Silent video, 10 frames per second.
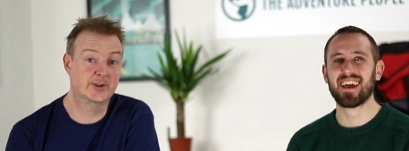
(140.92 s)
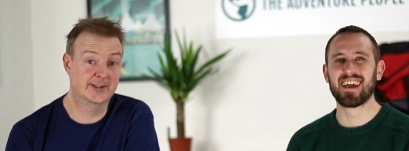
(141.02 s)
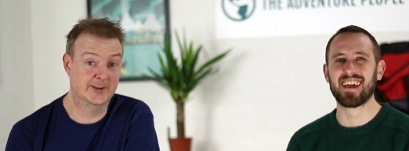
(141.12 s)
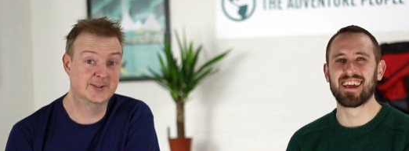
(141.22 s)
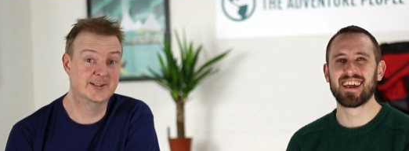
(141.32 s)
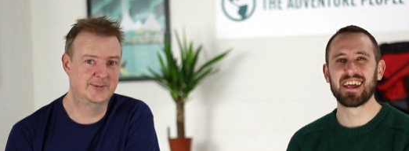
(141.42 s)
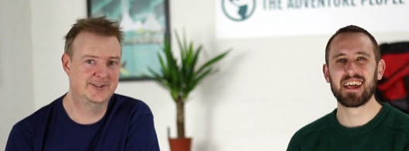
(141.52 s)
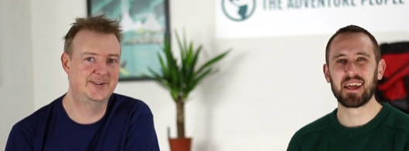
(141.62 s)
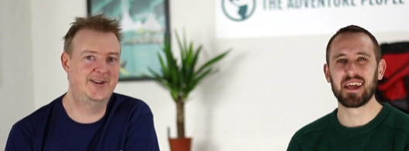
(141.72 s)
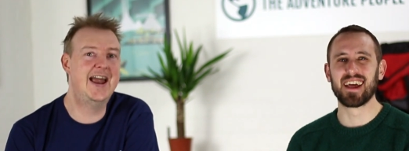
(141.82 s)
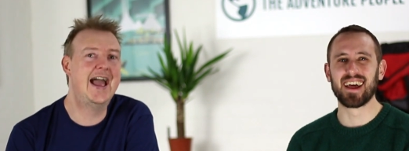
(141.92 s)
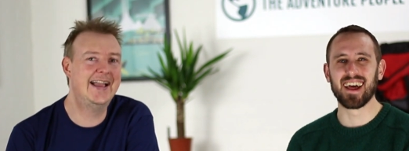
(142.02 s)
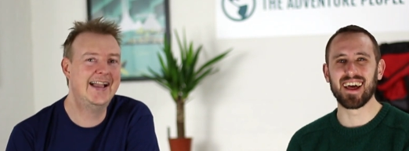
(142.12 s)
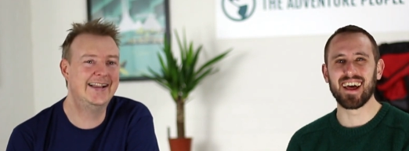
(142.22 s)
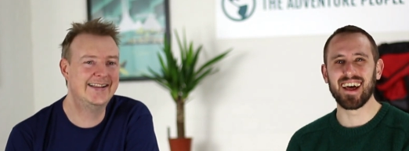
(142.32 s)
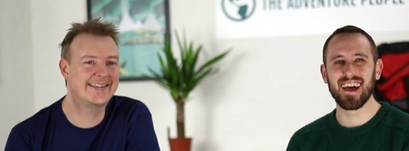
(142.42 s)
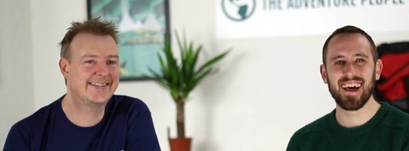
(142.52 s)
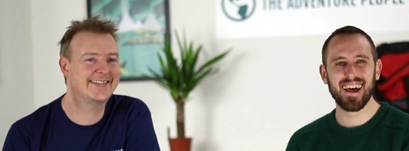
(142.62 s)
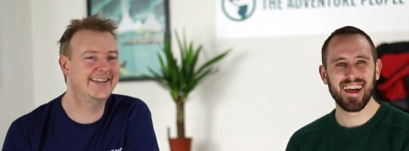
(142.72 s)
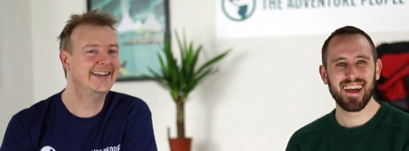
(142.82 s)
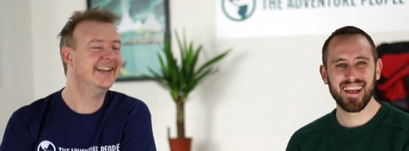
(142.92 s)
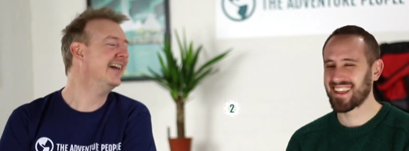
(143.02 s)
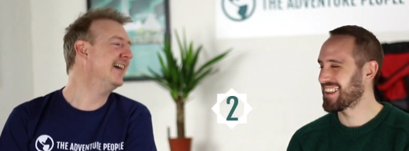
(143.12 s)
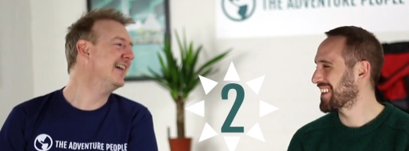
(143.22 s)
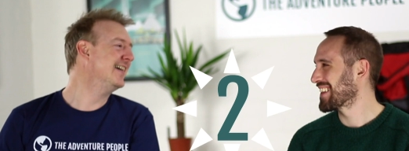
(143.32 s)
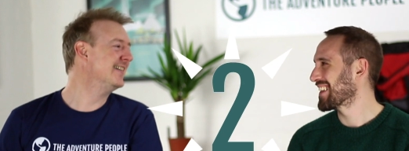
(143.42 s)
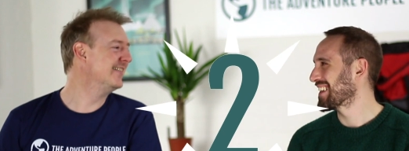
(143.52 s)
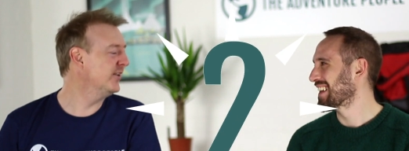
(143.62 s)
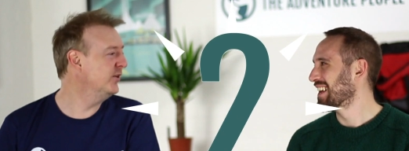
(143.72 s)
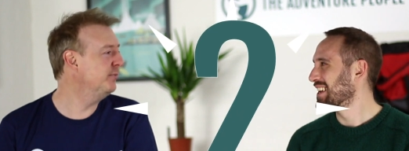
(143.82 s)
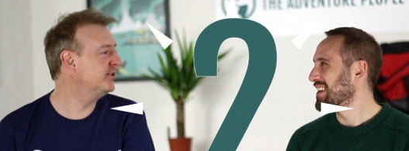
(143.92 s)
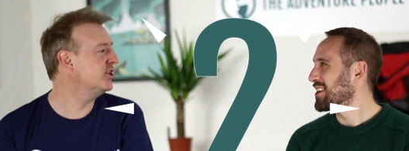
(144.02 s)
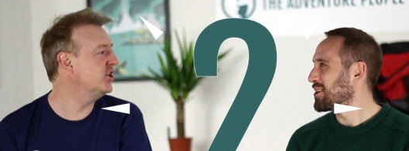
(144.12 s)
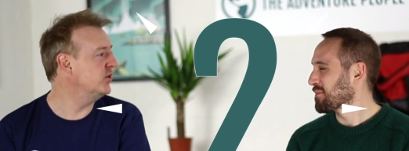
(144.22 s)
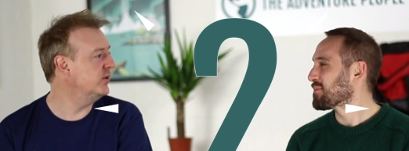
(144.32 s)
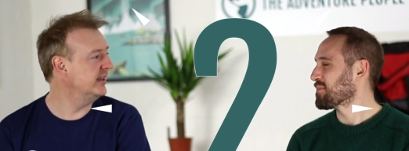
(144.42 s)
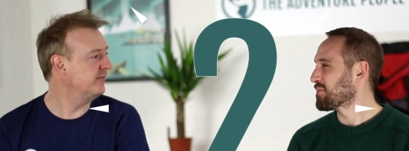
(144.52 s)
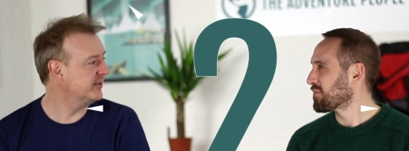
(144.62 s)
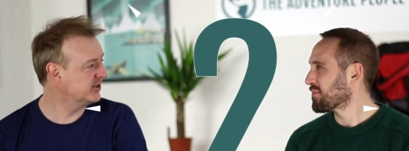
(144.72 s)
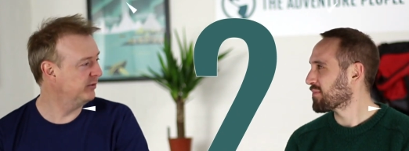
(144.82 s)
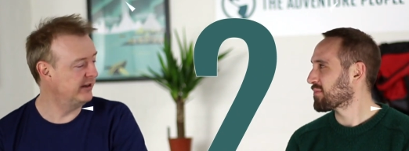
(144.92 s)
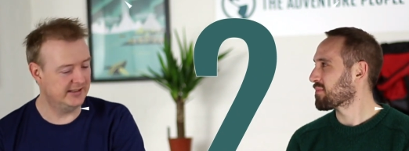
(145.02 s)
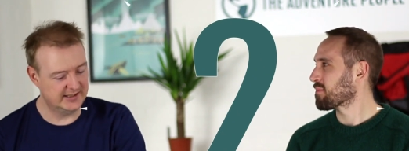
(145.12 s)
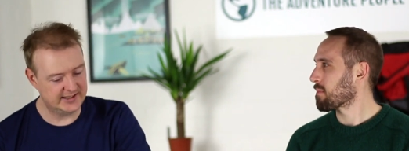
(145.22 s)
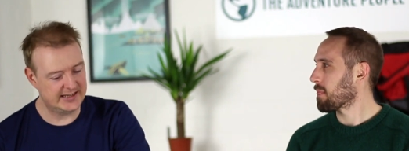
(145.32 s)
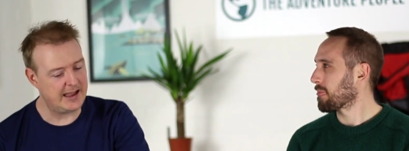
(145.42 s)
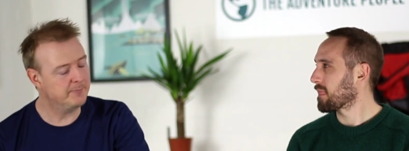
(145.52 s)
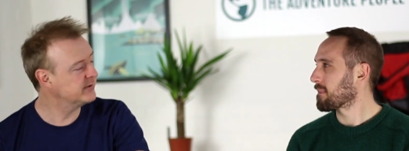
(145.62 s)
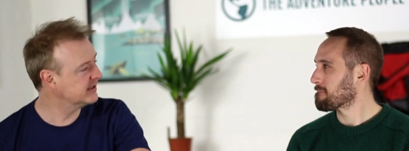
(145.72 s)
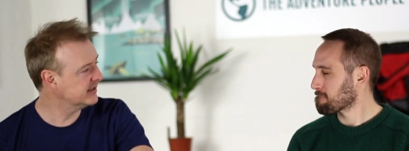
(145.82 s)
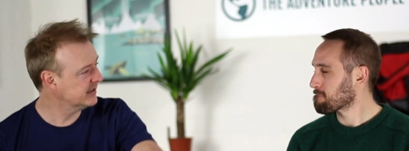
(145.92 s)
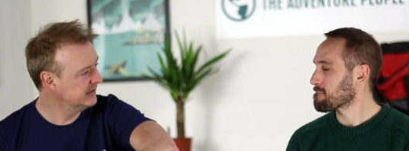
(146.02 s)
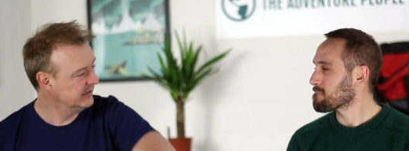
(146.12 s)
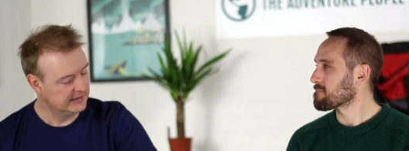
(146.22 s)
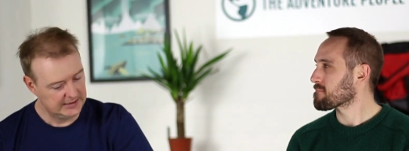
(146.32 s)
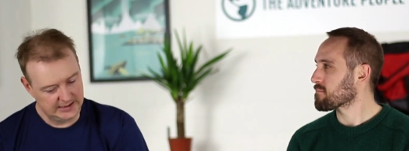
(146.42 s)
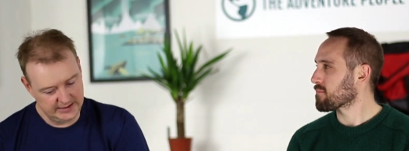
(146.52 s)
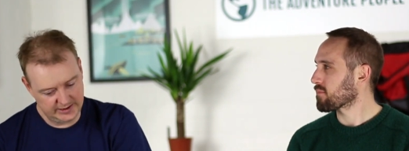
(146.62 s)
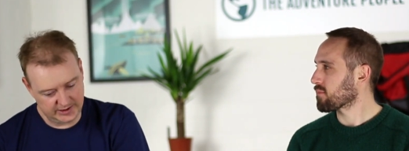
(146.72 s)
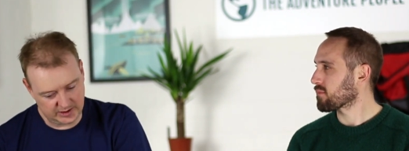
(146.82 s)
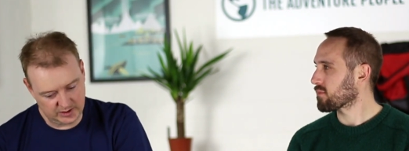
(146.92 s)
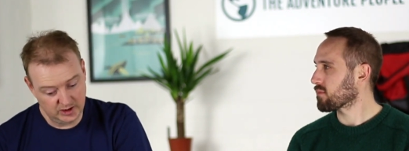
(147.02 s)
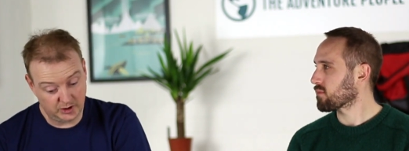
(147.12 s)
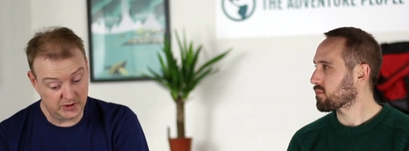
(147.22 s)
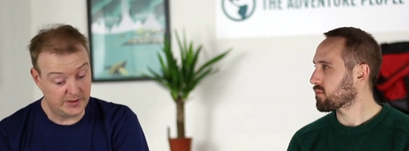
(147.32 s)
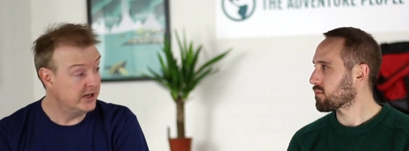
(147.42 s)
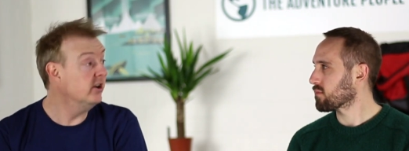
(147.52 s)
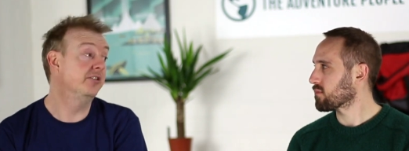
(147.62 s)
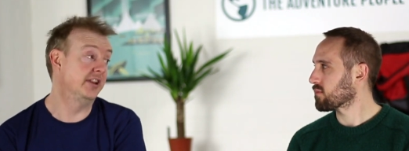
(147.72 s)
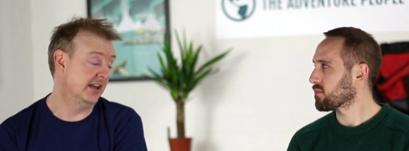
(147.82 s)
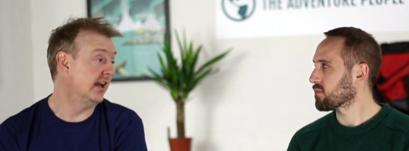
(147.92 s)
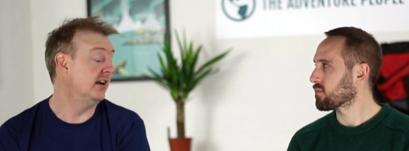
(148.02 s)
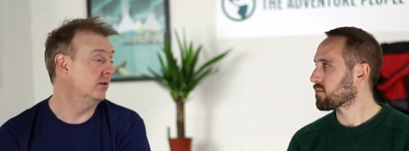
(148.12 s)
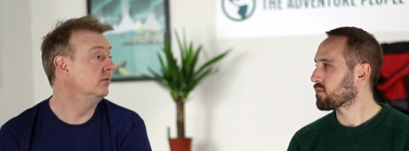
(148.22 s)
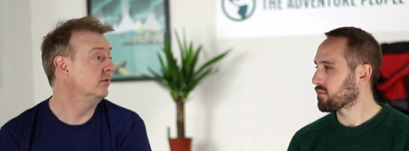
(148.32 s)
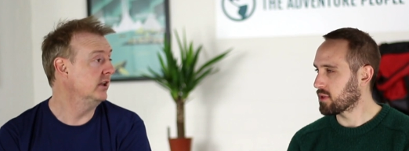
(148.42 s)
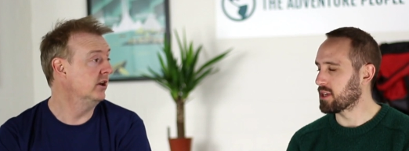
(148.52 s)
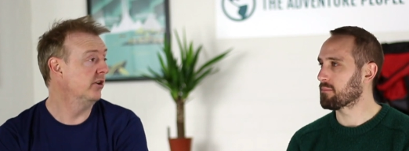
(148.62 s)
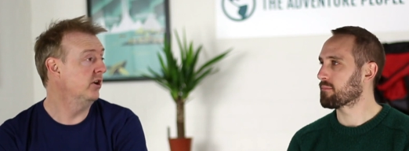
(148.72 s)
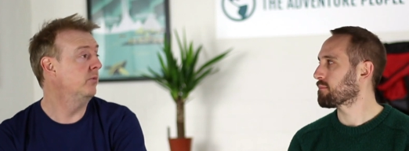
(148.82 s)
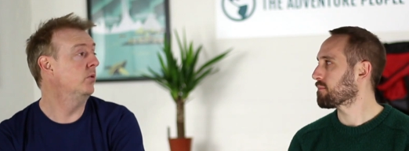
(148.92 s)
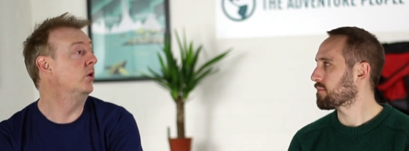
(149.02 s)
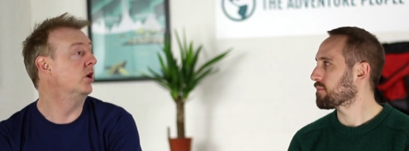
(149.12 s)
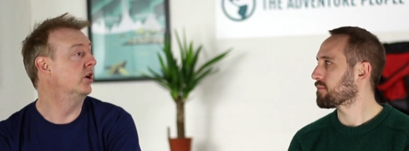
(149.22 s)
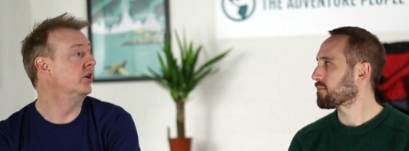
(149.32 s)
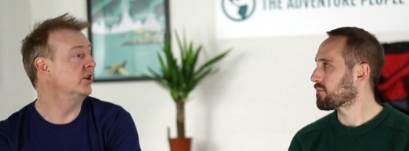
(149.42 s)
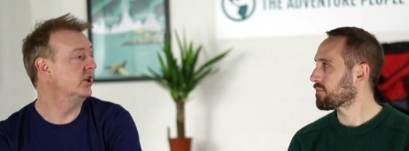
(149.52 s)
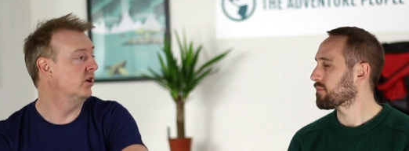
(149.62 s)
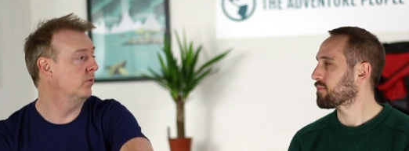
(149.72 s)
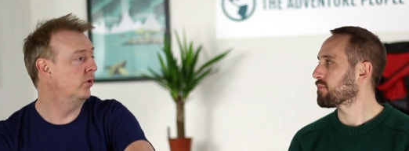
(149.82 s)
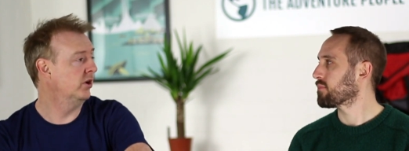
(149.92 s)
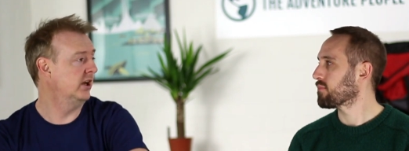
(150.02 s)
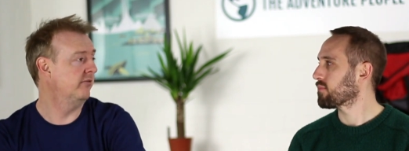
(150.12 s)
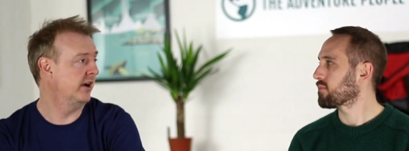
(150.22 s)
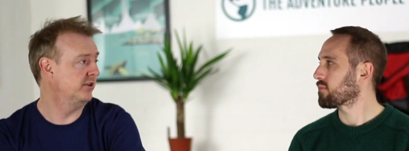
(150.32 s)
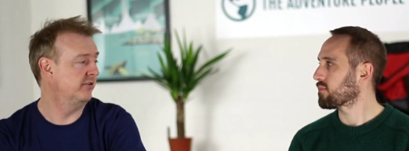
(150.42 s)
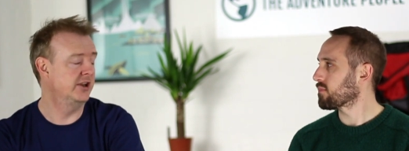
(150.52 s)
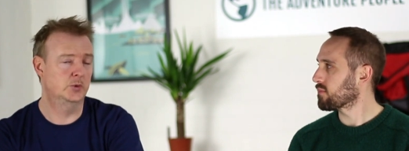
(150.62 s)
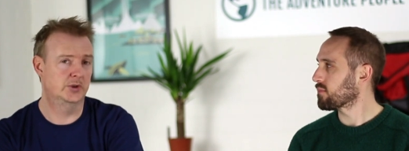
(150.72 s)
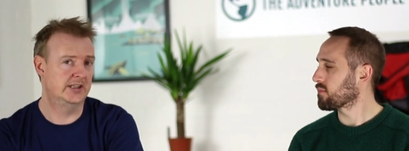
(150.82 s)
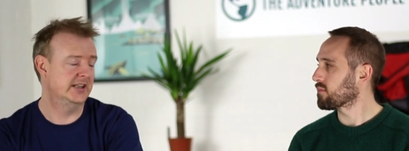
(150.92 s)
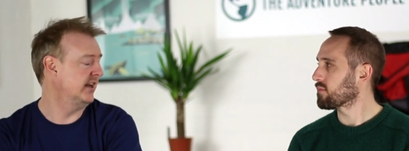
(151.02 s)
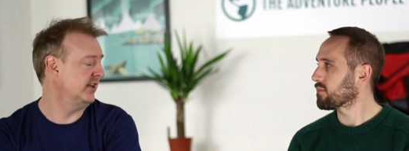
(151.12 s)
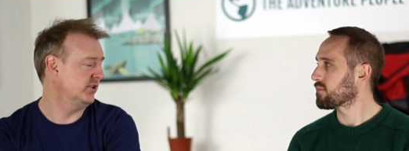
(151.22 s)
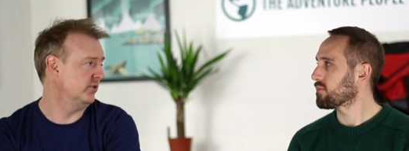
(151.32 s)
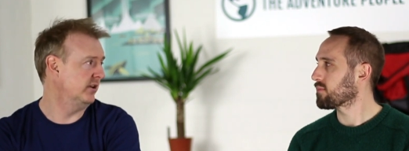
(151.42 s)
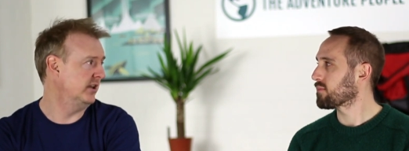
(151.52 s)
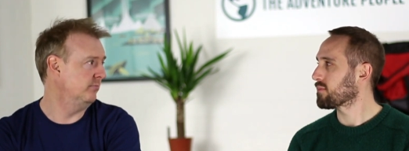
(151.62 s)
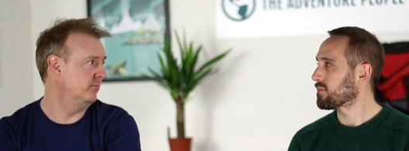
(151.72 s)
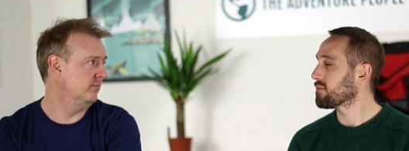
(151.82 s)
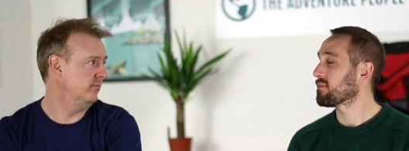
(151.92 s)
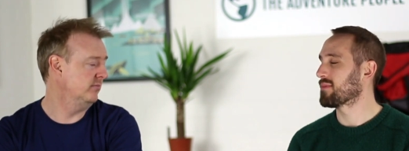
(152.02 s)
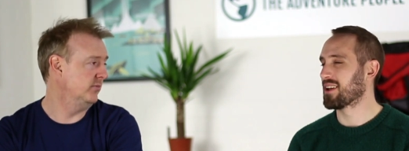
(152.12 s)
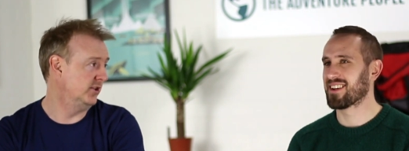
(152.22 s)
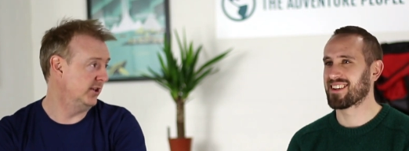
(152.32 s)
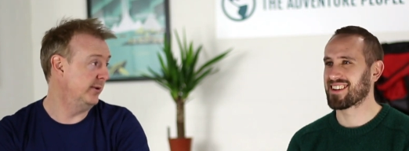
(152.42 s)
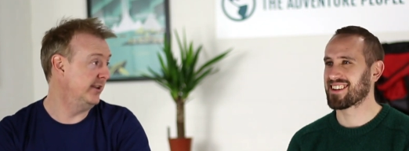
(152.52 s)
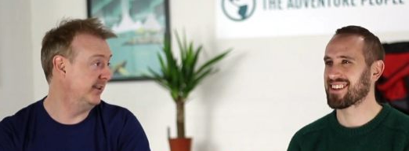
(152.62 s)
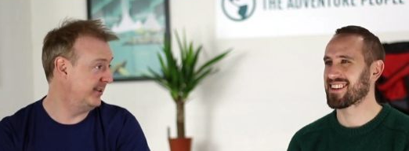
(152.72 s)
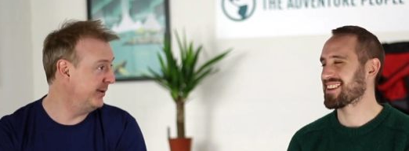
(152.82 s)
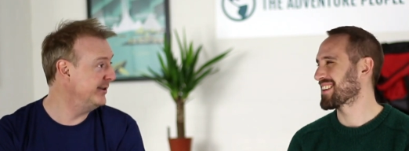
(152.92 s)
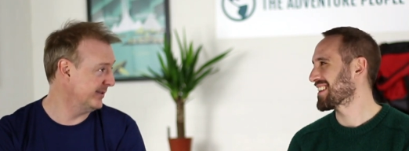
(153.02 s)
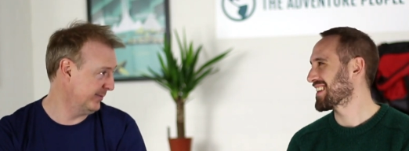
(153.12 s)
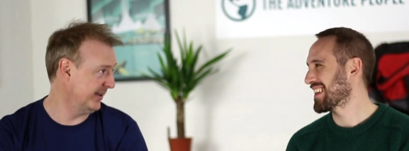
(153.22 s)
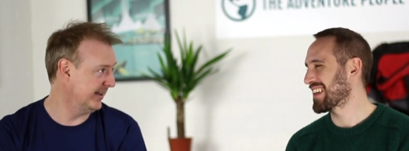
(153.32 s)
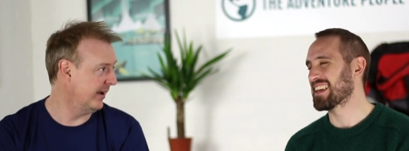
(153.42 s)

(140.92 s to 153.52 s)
Speaker 1: we're going to go to number two next. So number two in the physical rating steps. So you're not doing nothing now. You're not at number one. You're not walking around a redwood eating ice cream. You're doing you're doing something